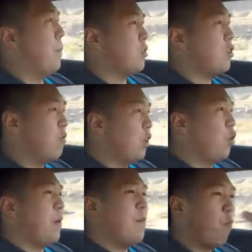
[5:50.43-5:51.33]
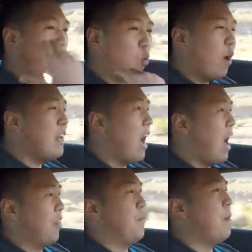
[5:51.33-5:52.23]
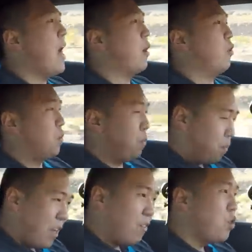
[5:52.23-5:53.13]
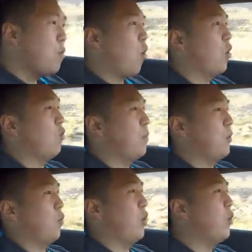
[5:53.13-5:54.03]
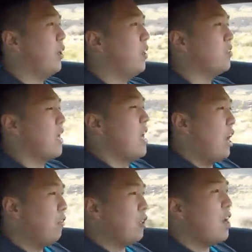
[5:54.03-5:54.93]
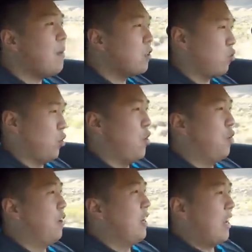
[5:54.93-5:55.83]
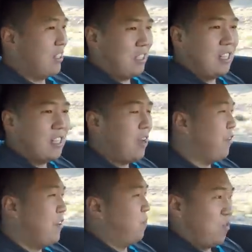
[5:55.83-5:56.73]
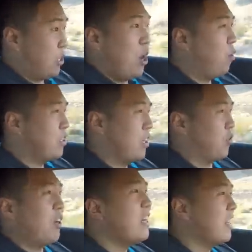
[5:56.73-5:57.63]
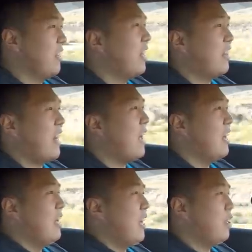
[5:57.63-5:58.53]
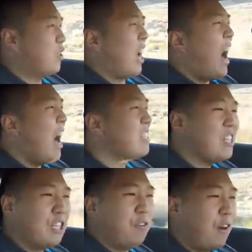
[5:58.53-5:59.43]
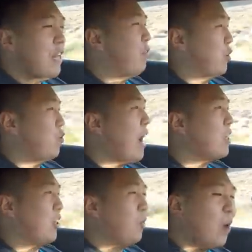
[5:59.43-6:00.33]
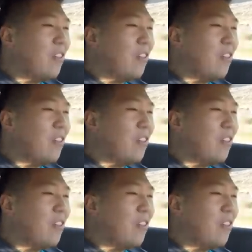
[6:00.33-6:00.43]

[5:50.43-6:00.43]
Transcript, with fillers: because you have a little bit more weight on the back, which gives you more grip with the rear wheels. Every time I drove a C7, Z06, or anything like that, I was just constantly fighting for traction. And